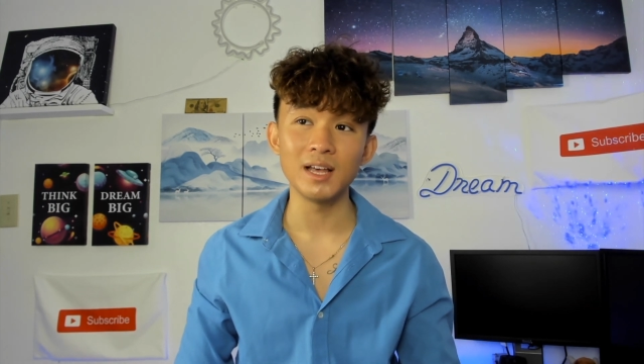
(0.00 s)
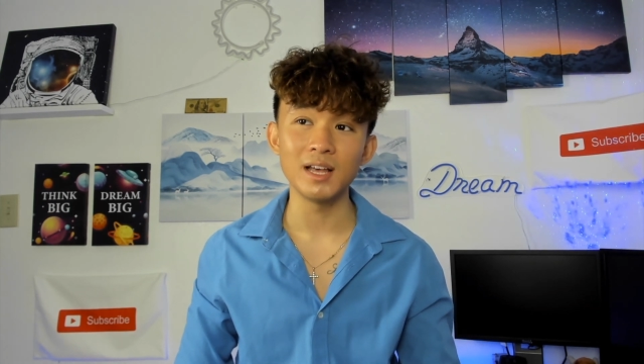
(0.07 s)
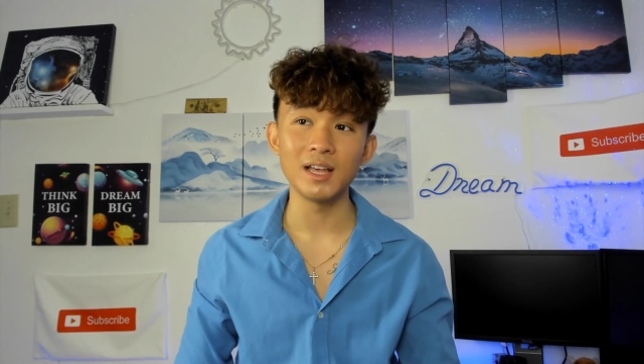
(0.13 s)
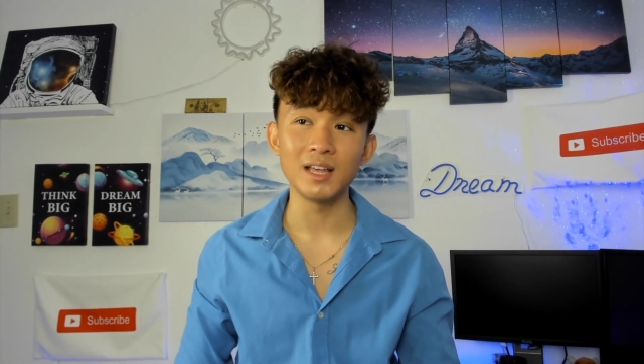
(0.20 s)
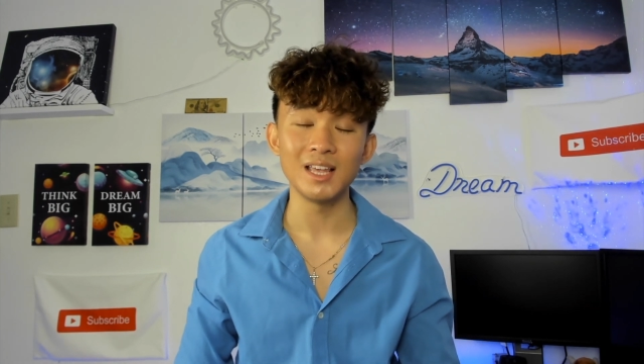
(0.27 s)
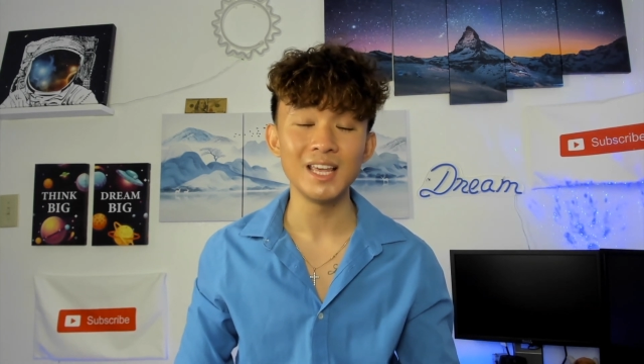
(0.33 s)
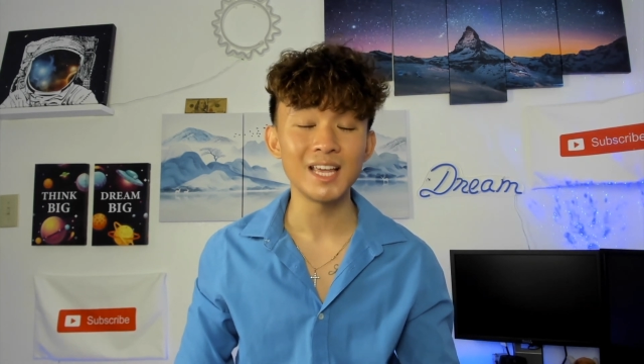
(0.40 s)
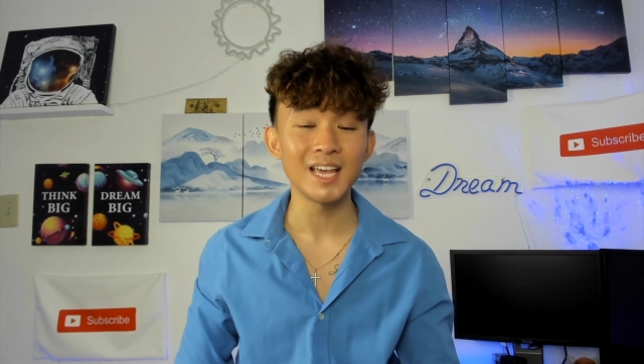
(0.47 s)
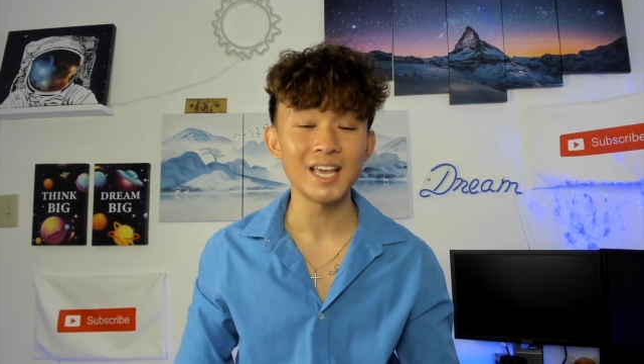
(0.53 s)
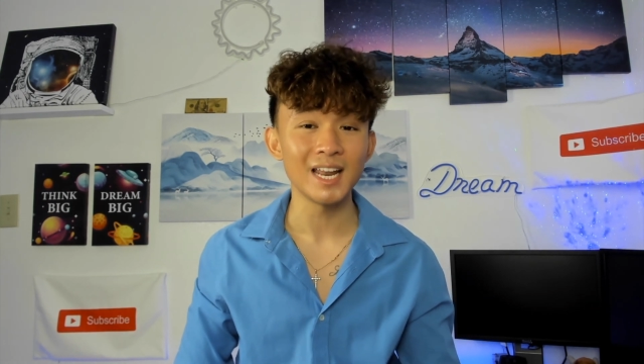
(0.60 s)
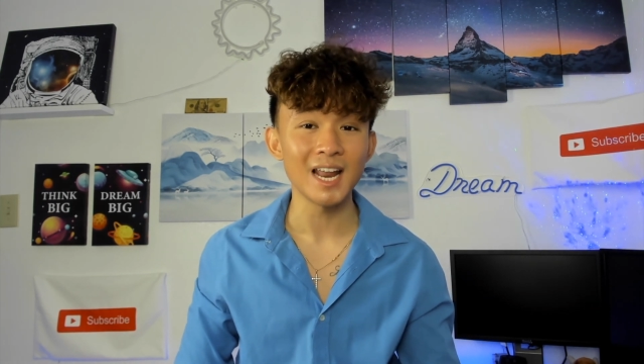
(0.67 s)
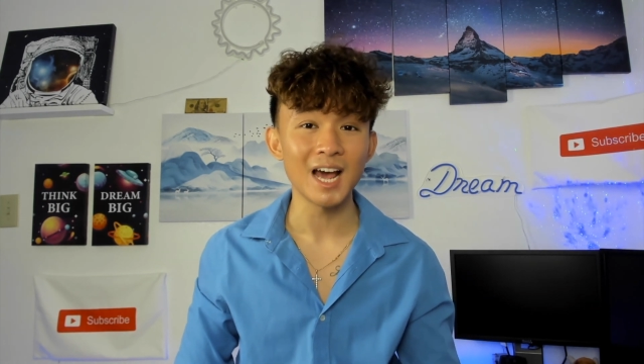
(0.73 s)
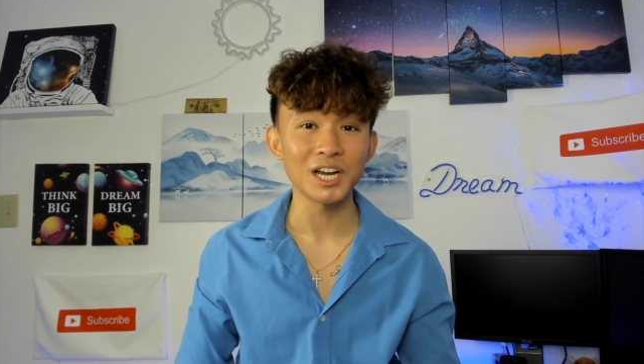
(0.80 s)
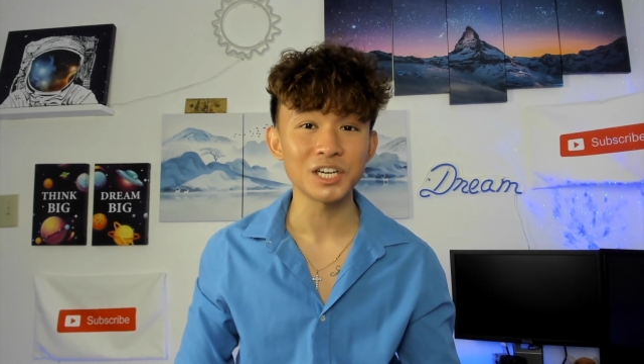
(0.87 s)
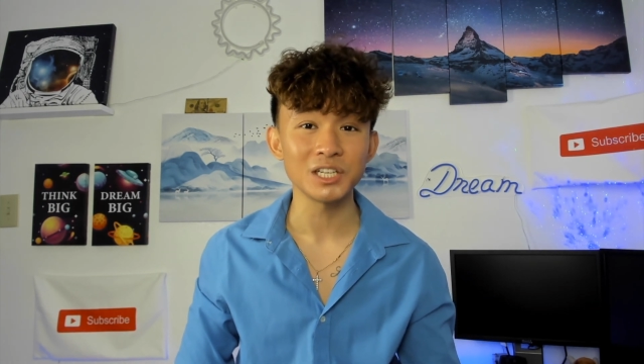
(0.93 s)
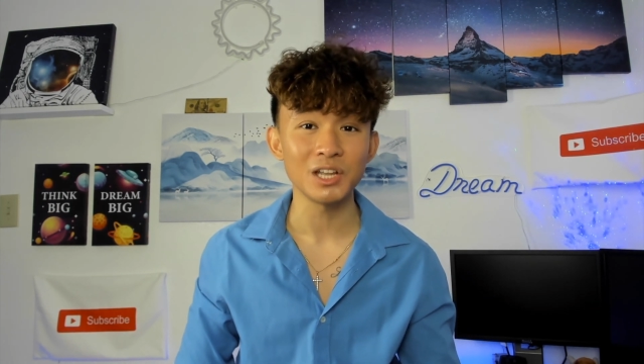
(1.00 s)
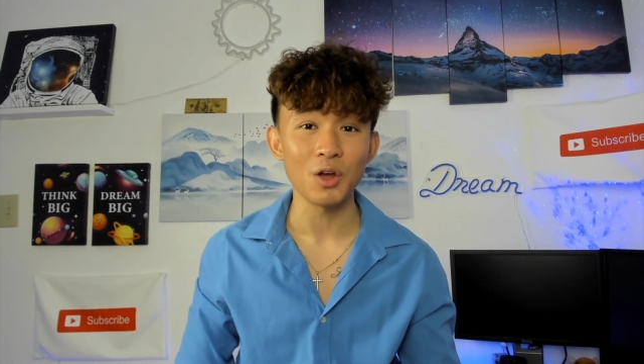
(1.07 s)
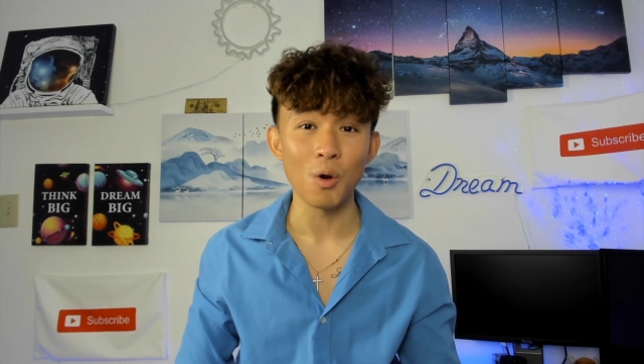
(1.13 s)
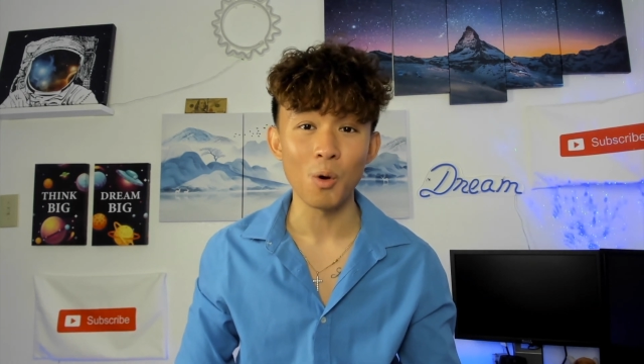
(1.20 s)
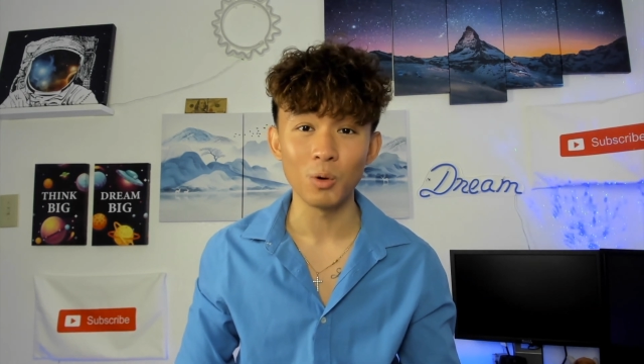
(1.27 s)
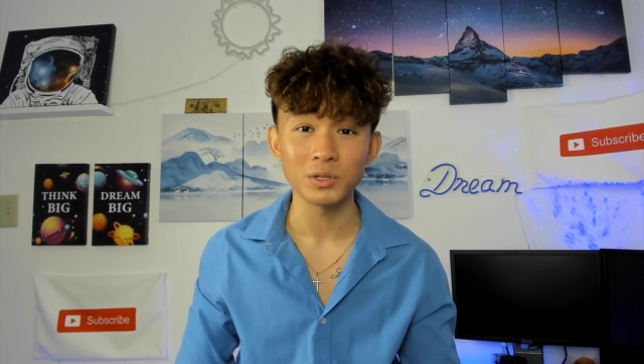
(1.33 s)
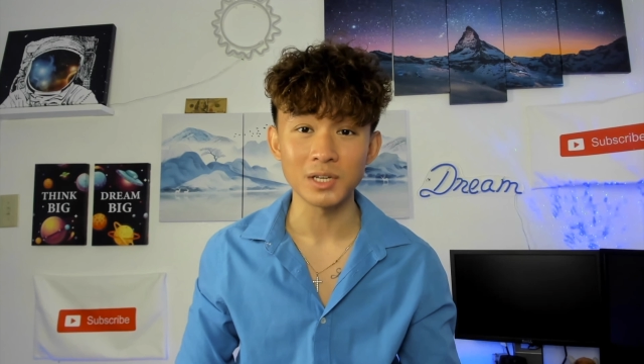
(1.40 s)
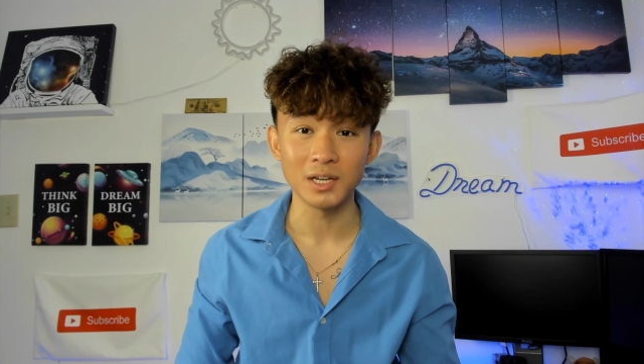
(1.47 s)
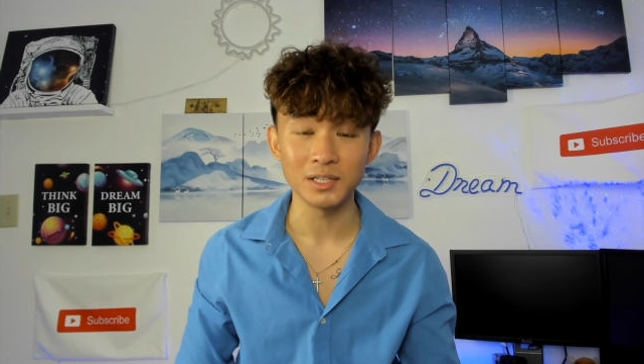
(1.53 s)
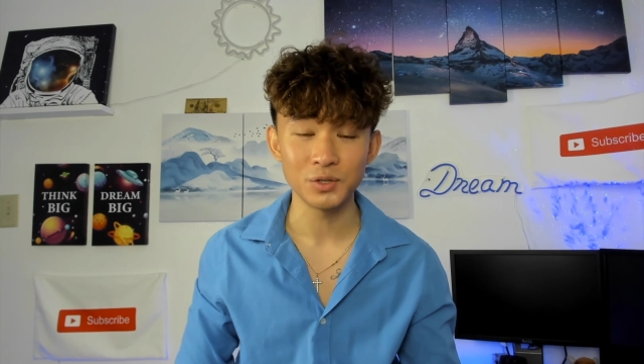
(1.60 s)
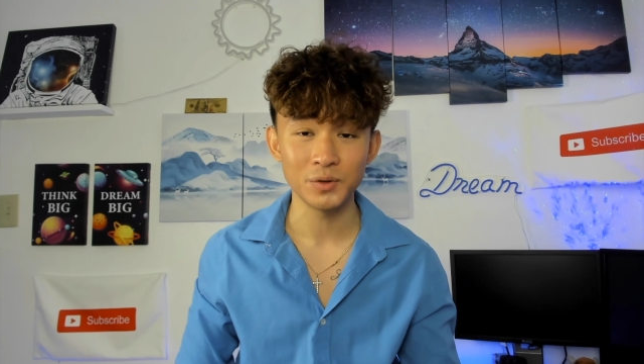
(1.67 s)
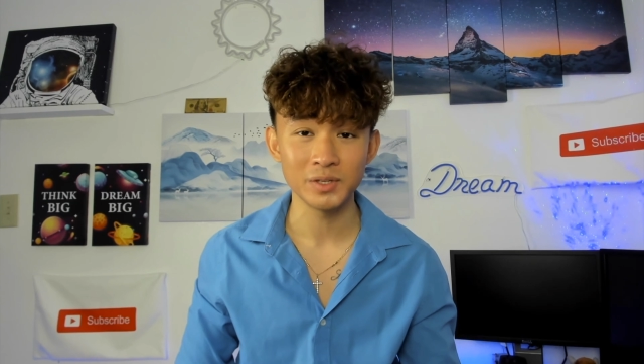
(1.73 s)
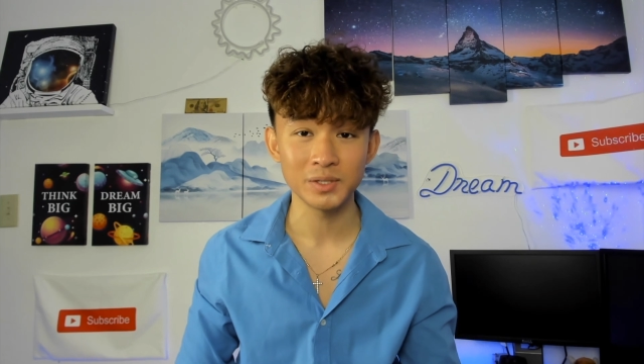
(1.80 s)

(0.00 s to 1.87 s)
he can actually hold onto